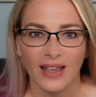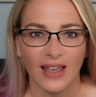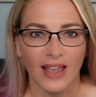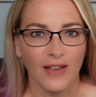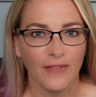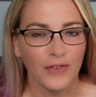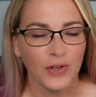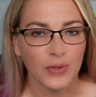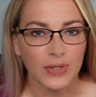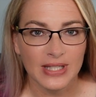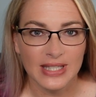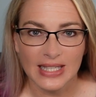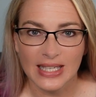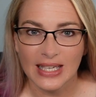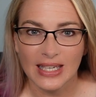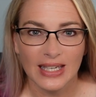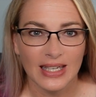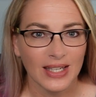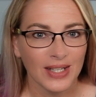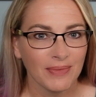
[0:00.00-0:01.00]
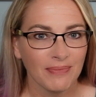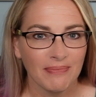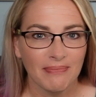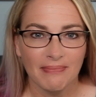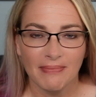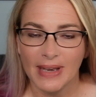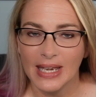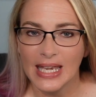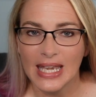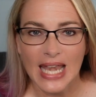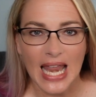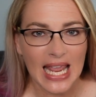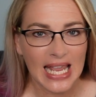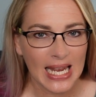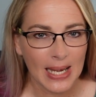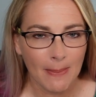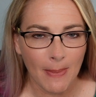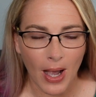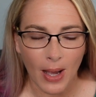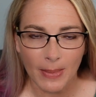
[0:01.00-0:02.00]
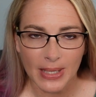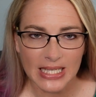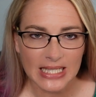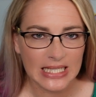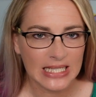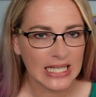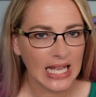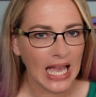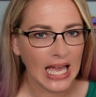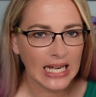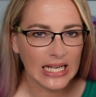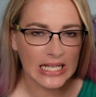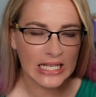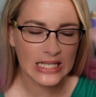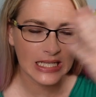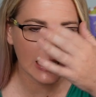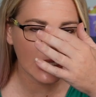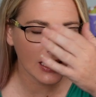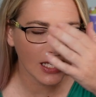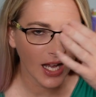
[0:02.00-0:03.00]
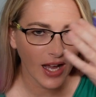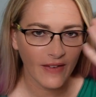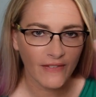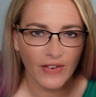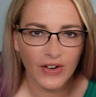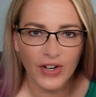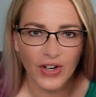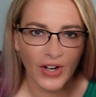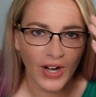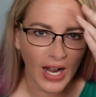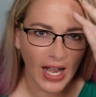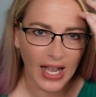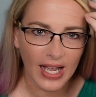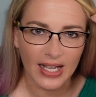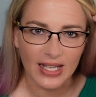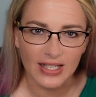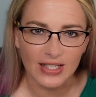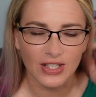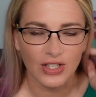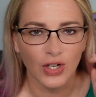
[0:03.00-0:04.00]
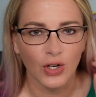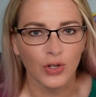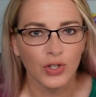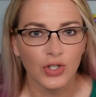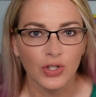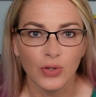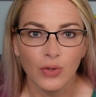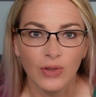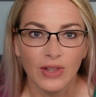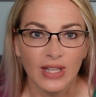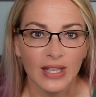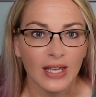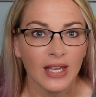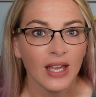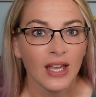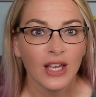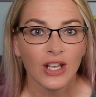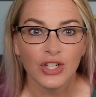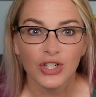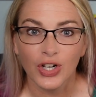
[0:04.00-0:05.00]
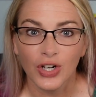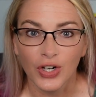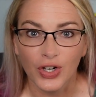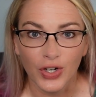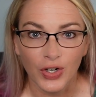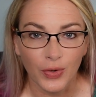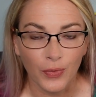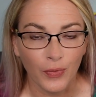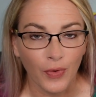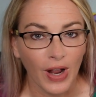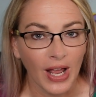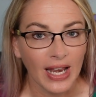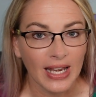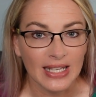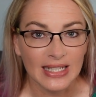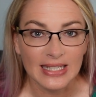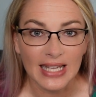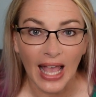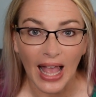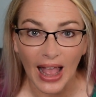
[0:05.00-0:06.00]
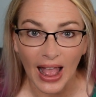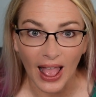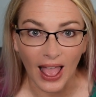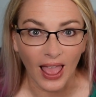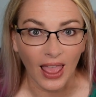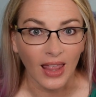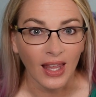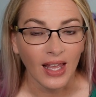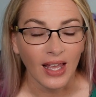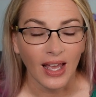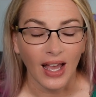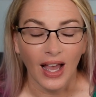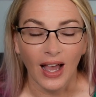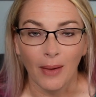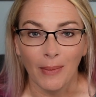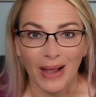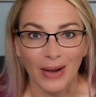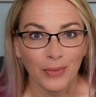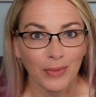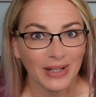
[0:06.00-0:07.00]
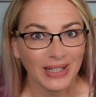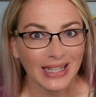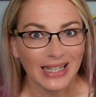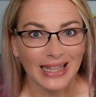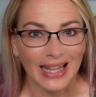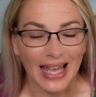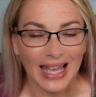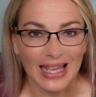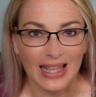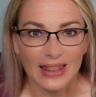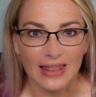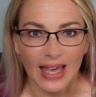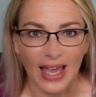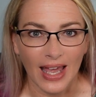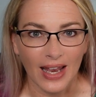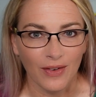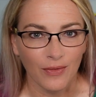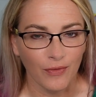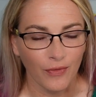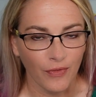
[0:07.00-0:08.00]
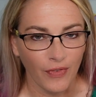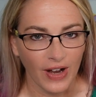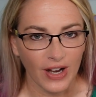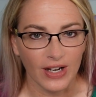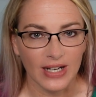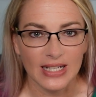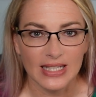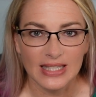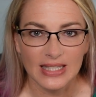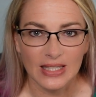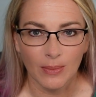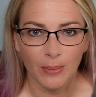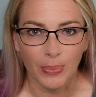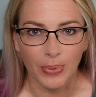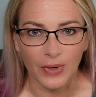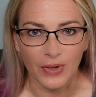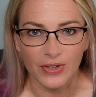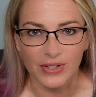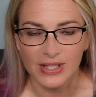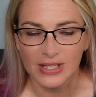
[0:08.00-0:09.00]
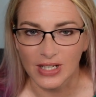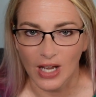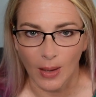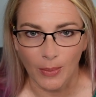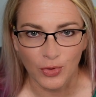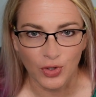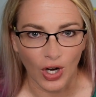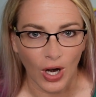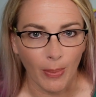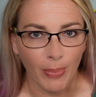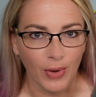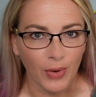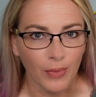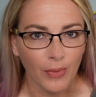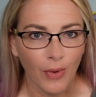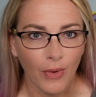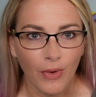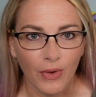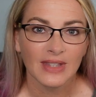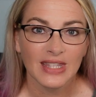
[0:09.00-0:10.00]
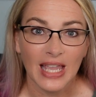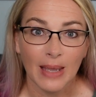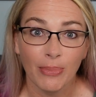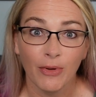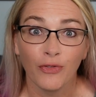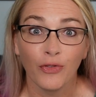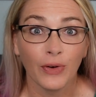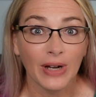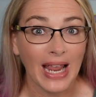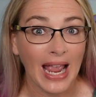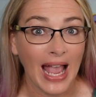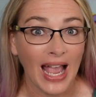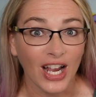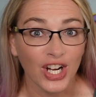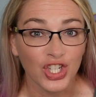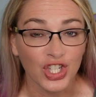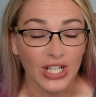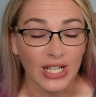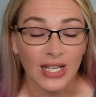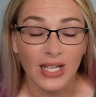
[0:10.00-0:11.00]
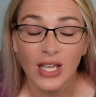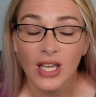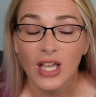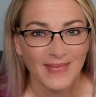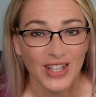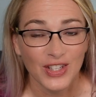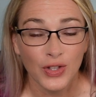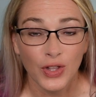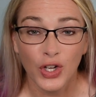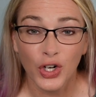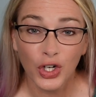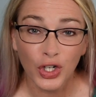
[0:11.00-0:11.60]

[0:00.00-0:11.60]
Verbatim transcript: if you see naked mommies and daddies, cover your eyes, you know, do the turn, run, tell. Um, I really like that very simple stop, drop, and roll type of reaction. So the